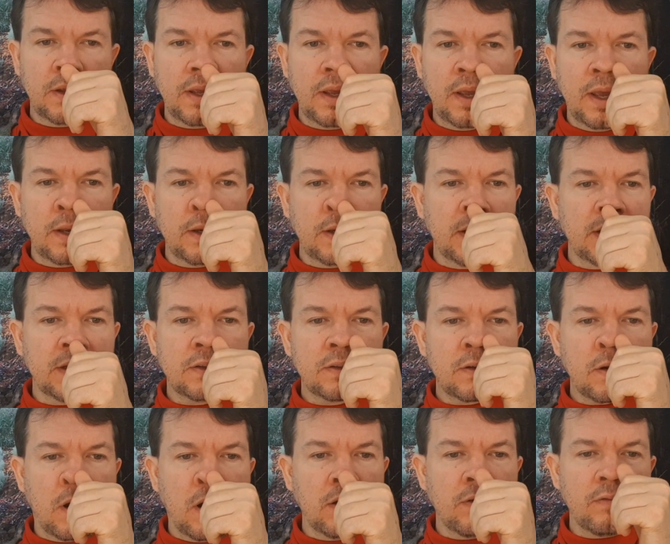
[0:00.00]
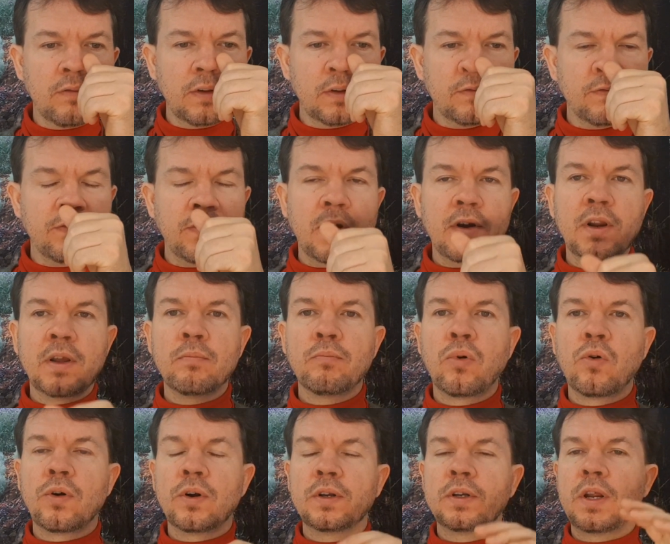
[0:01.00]
and it's very
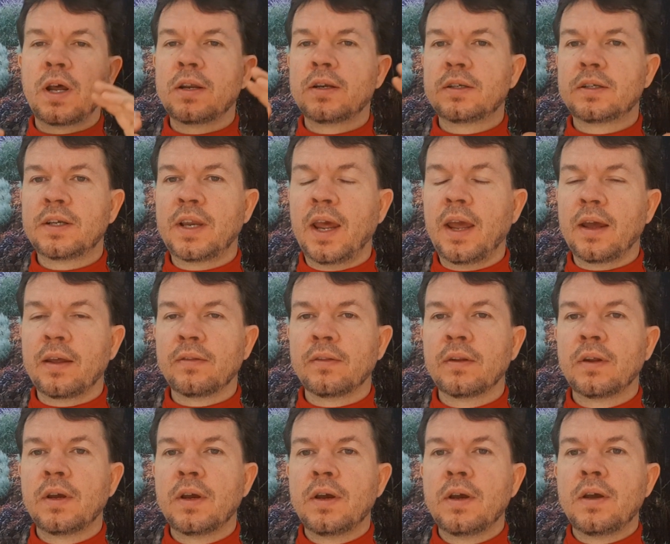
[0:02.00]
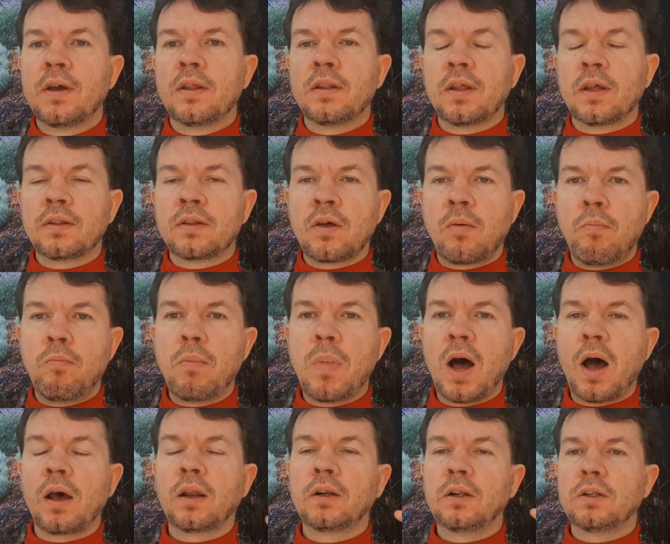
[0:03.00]
important to understand that the
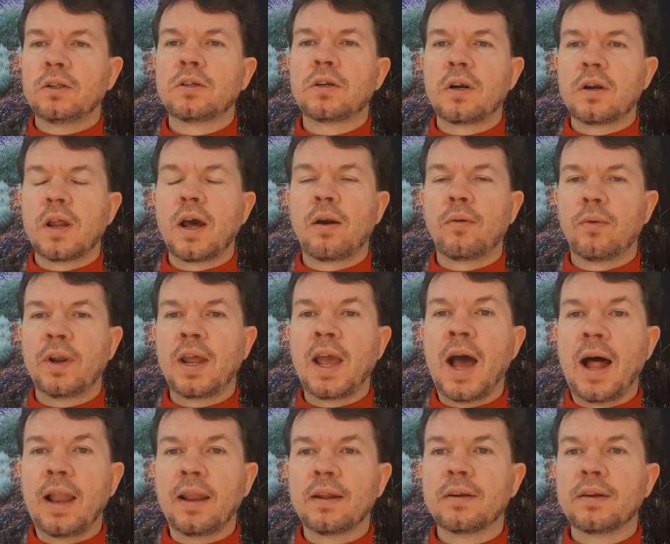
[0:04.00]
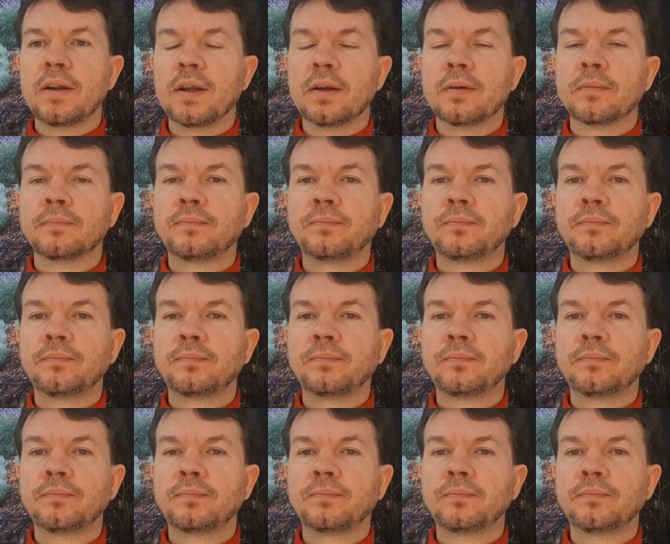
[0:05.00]
models are not reality,